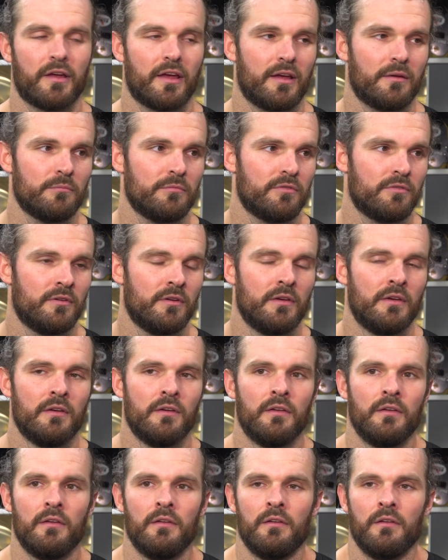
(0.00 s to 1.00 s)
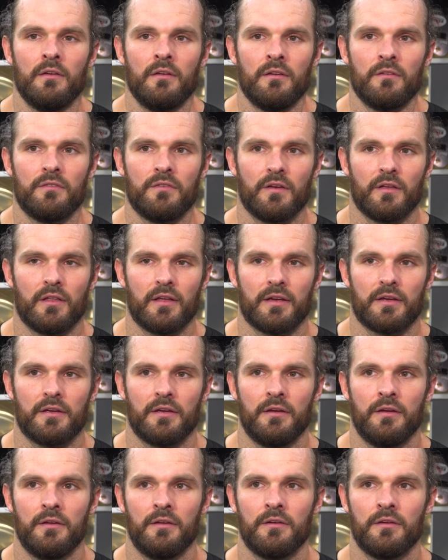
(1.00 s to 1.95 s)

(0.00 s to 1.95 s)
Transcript: games. feel like